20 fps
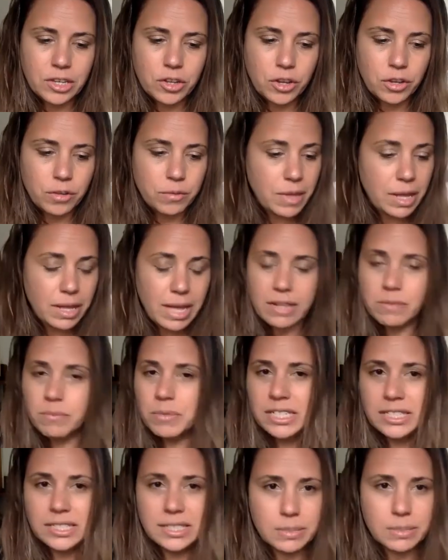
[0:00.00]
know,
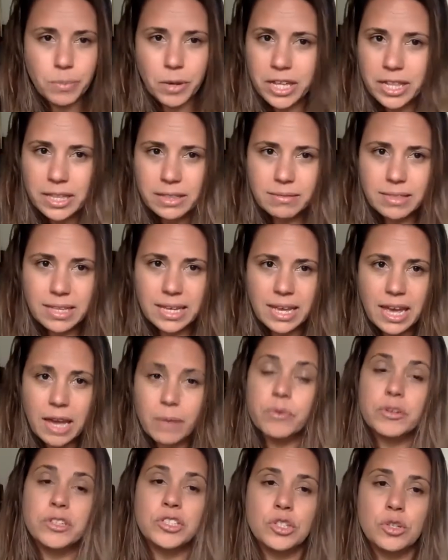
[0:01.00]
administered by the
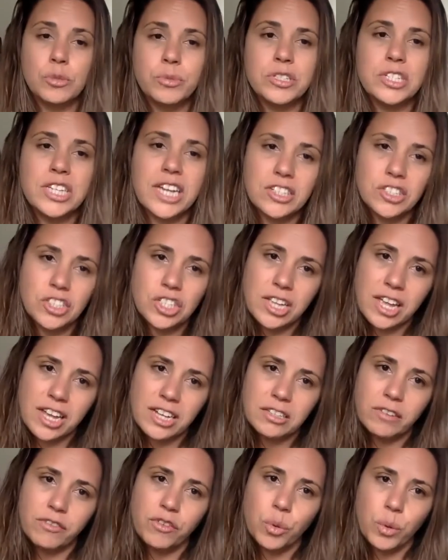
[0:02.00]
Aboriginal Protection
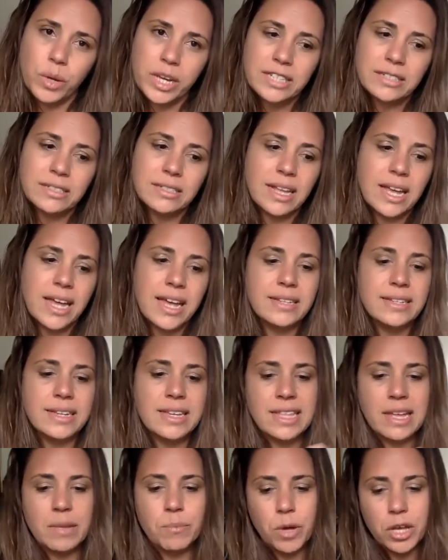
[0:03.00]
Act of Queensland.
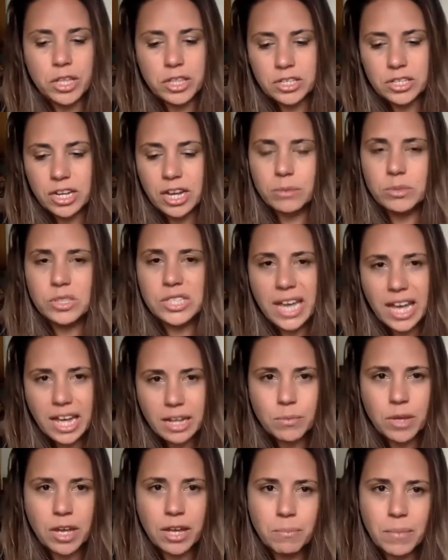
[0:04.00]
And then by the time she
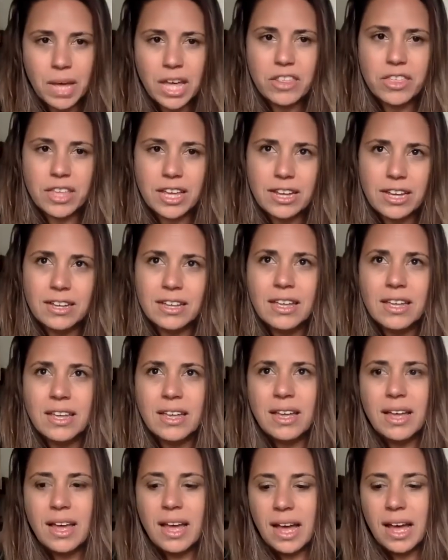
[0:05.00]
had my mother,
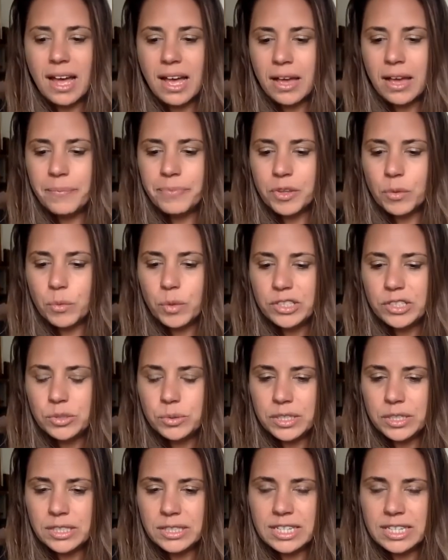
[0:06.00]
um, which
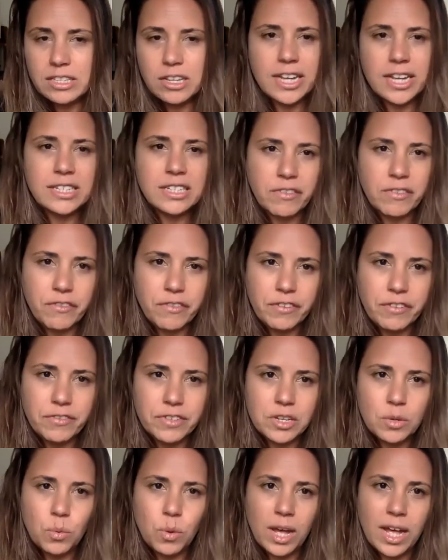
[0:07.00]
was in
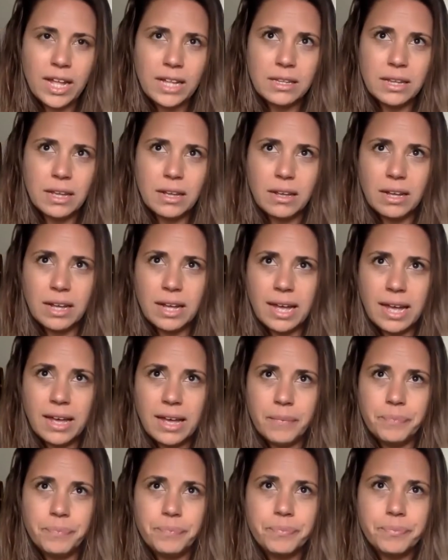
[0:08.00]
1951 uh,
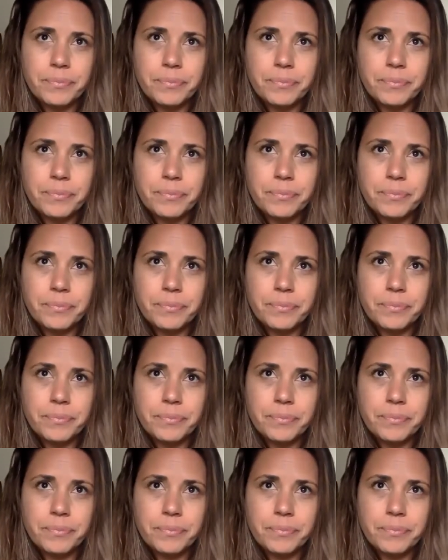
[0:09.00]
um,